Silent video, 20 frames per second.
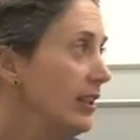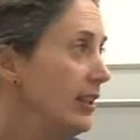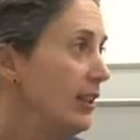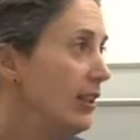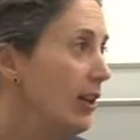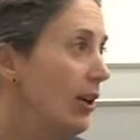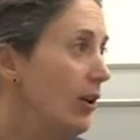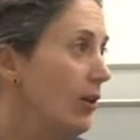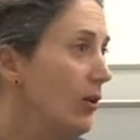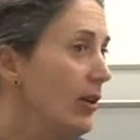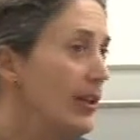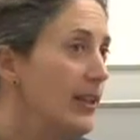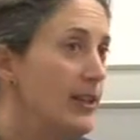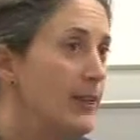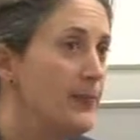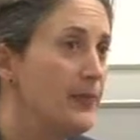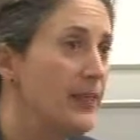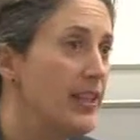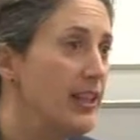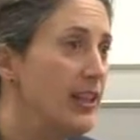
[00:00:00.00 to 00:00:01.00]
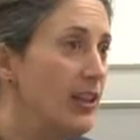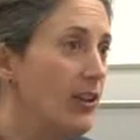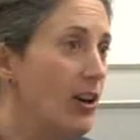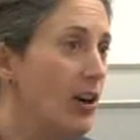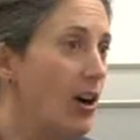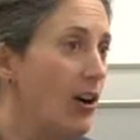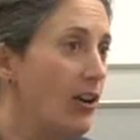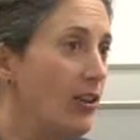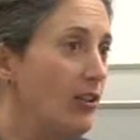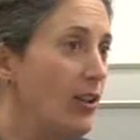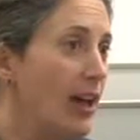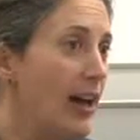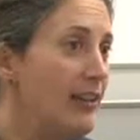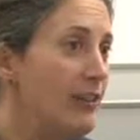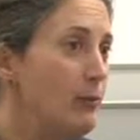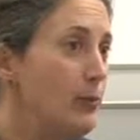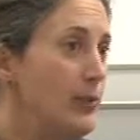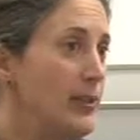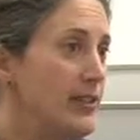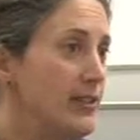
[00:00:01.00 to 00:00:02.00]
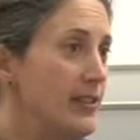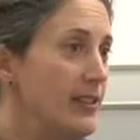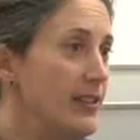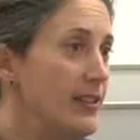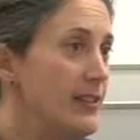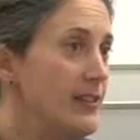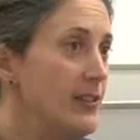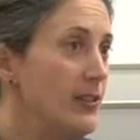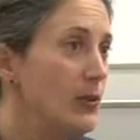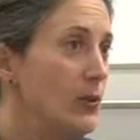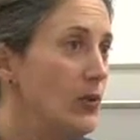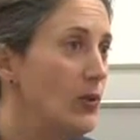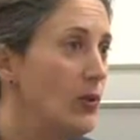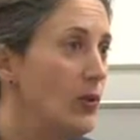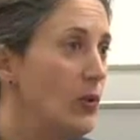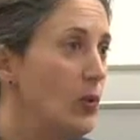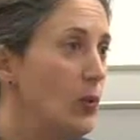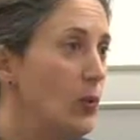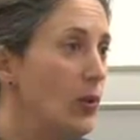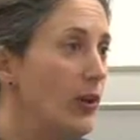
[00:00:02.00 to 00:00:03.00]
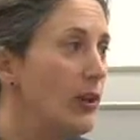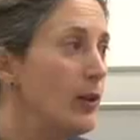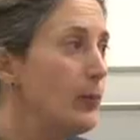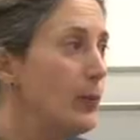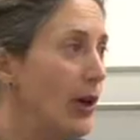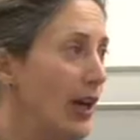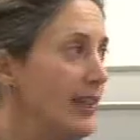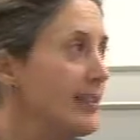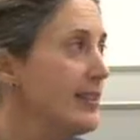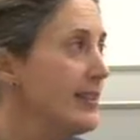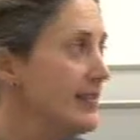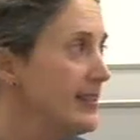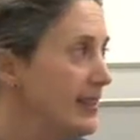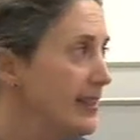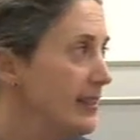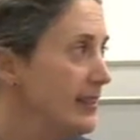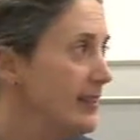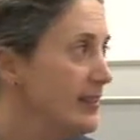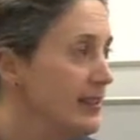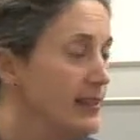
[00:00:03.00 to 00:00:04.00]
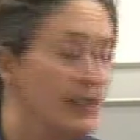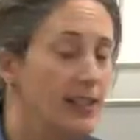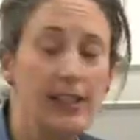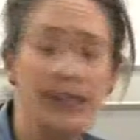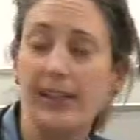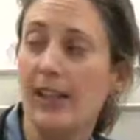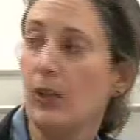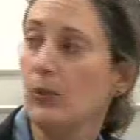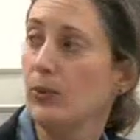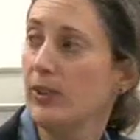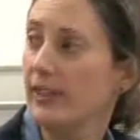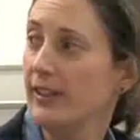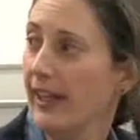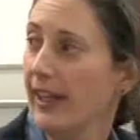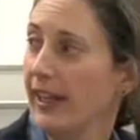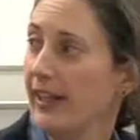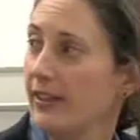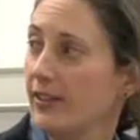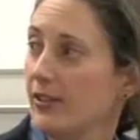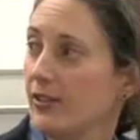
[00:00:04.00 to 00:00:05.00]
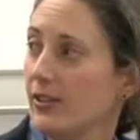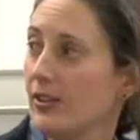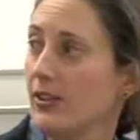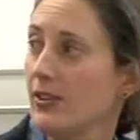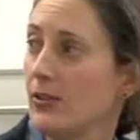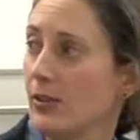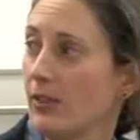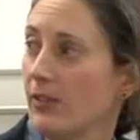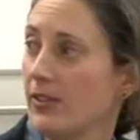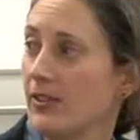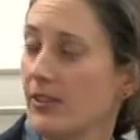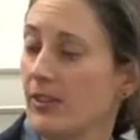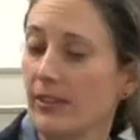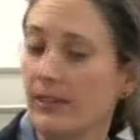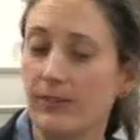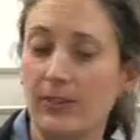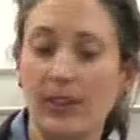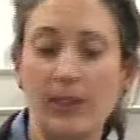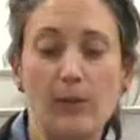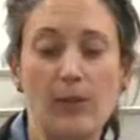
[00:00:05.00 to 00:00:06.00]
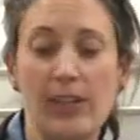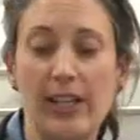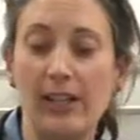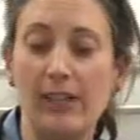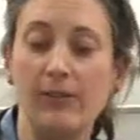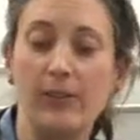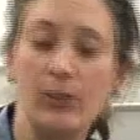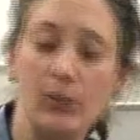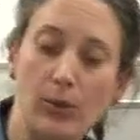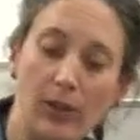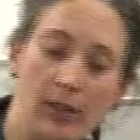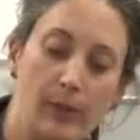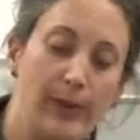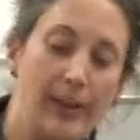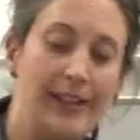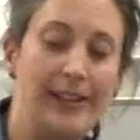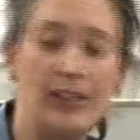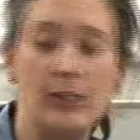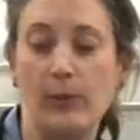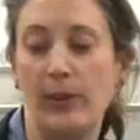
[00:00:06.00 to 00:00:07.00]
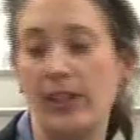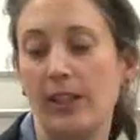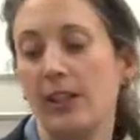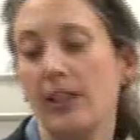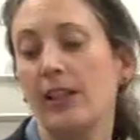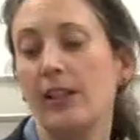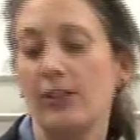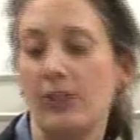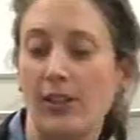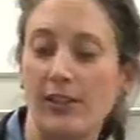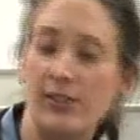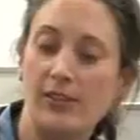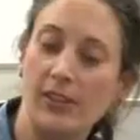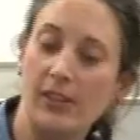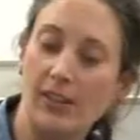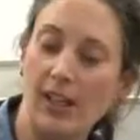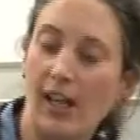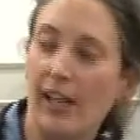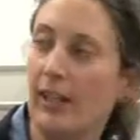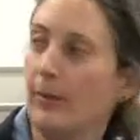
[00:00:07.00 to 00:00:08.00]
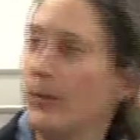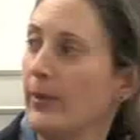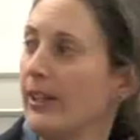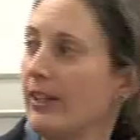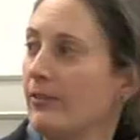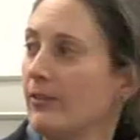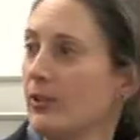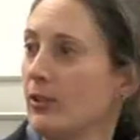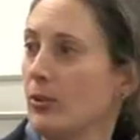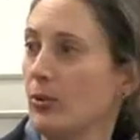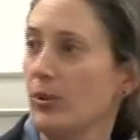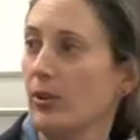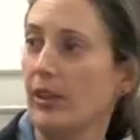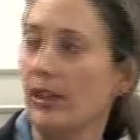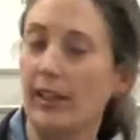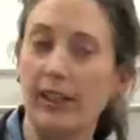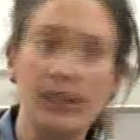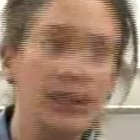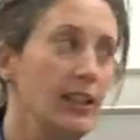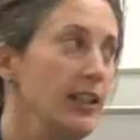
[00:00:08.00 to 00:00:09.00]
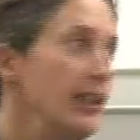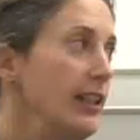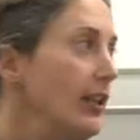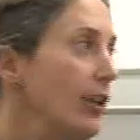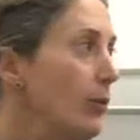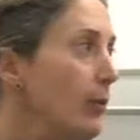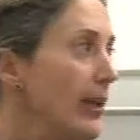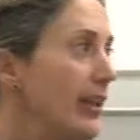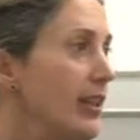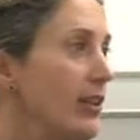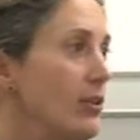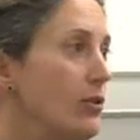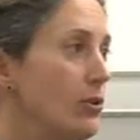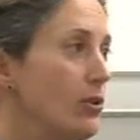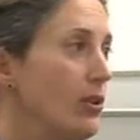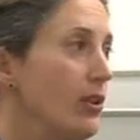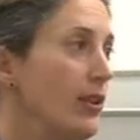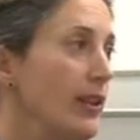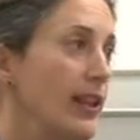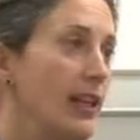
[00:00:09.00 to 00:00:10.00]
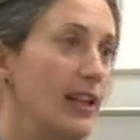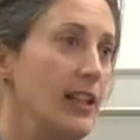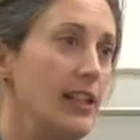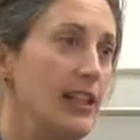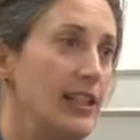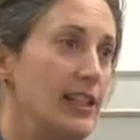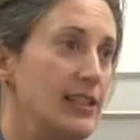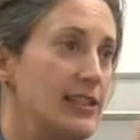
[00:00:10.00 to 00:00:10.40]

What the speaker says: You know, there are a lot of business work processes that relate to service delivery, inventory management, just-in-time inventory, you know, making sure that